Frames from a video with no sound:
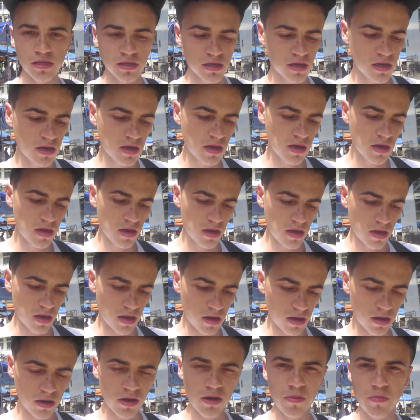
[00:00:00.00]
And
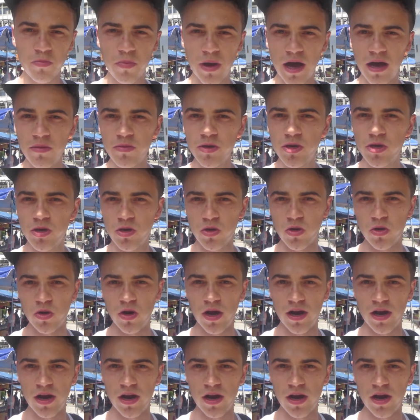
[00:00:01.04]
I got barbecue,